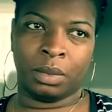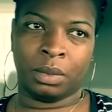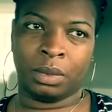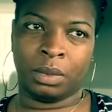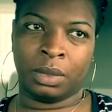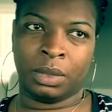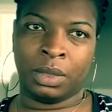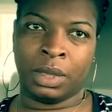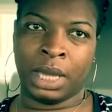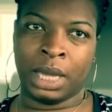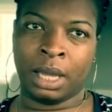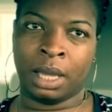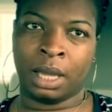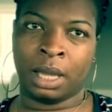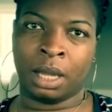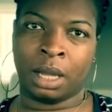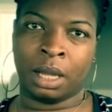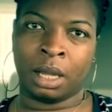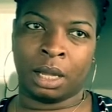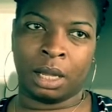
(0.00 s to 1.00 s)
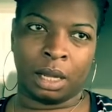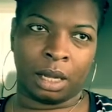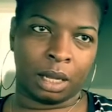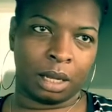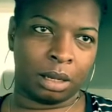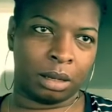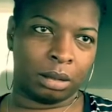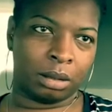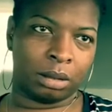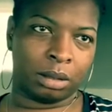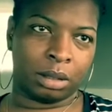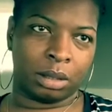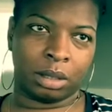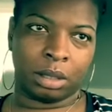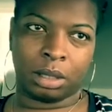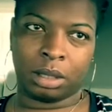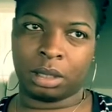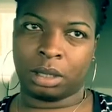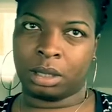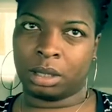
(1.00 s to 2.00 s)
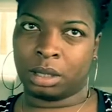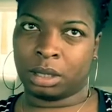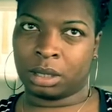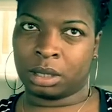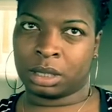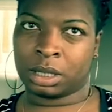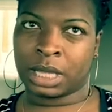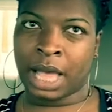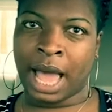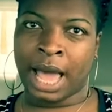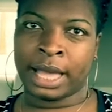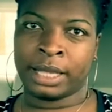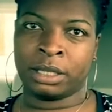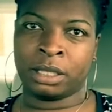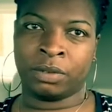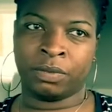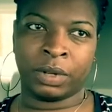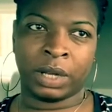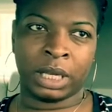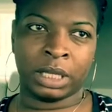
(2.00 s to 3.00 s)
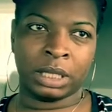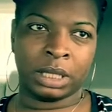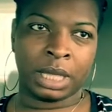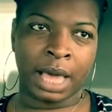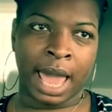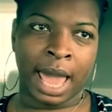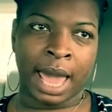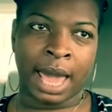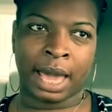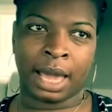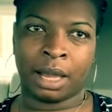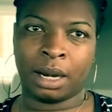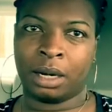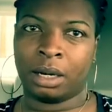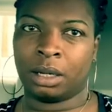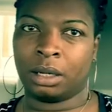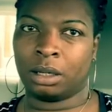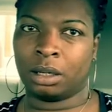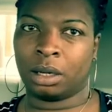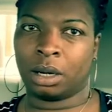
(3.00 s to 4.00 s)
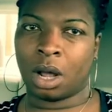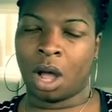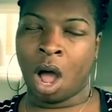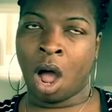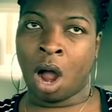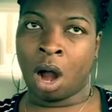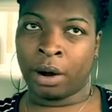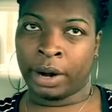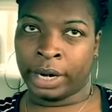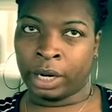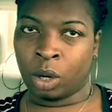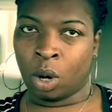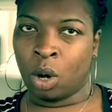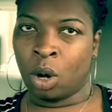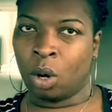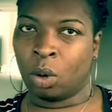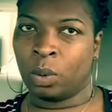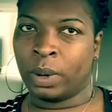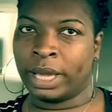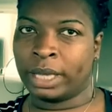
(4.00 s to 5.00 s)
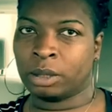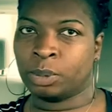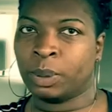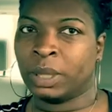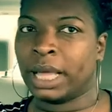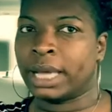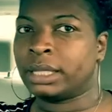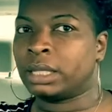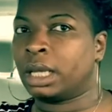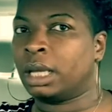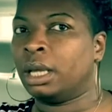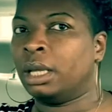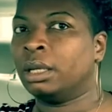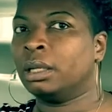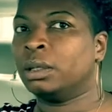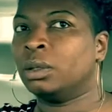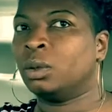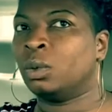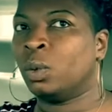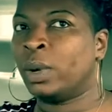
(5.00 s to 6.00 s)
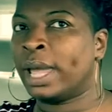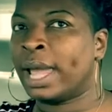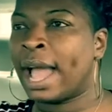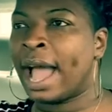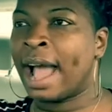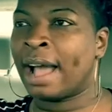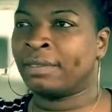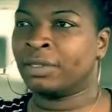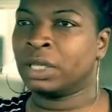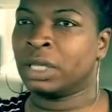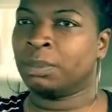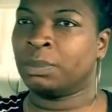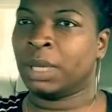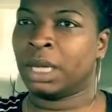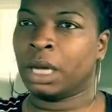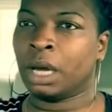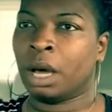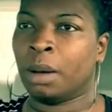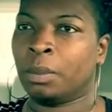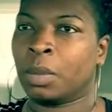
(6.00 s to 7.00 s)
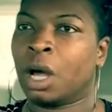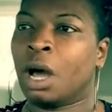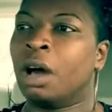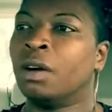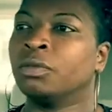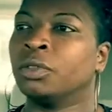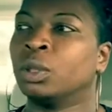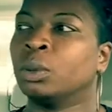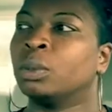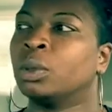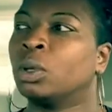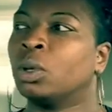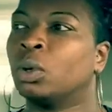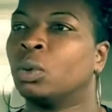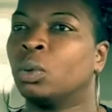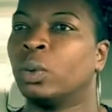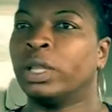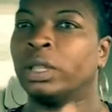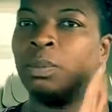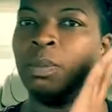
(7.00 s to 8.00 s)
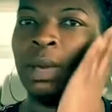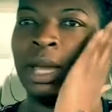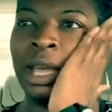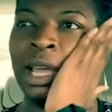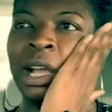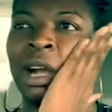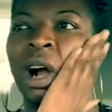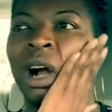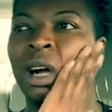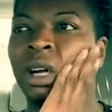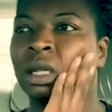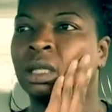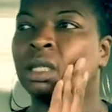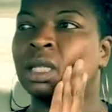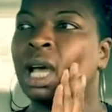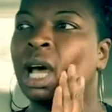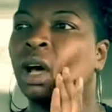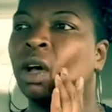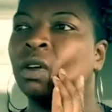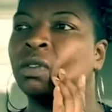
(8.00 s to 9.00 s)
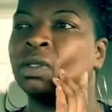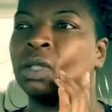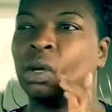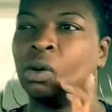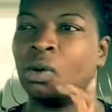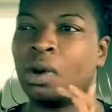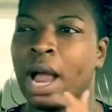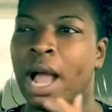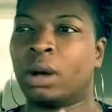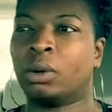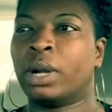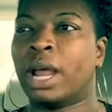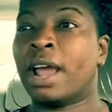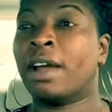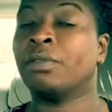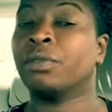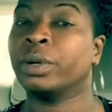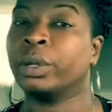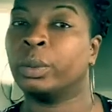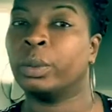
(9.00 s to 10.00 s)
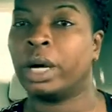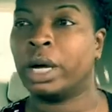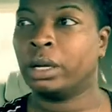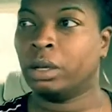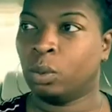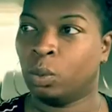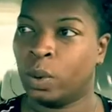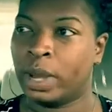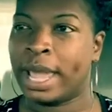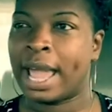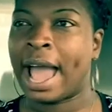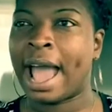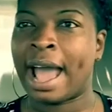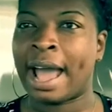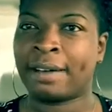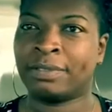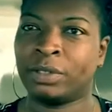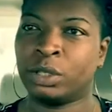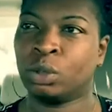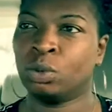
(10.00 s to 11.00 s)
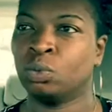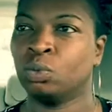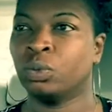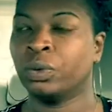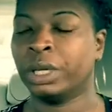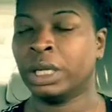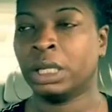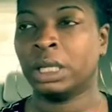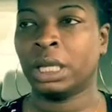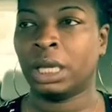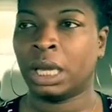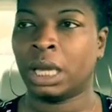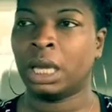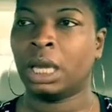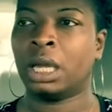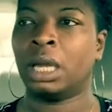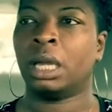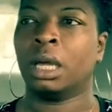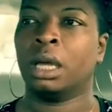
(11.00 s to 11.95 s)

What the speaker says: the sides of us that aren't always pleasant. We have to become comfortable with being ourselves around everyone. We have to really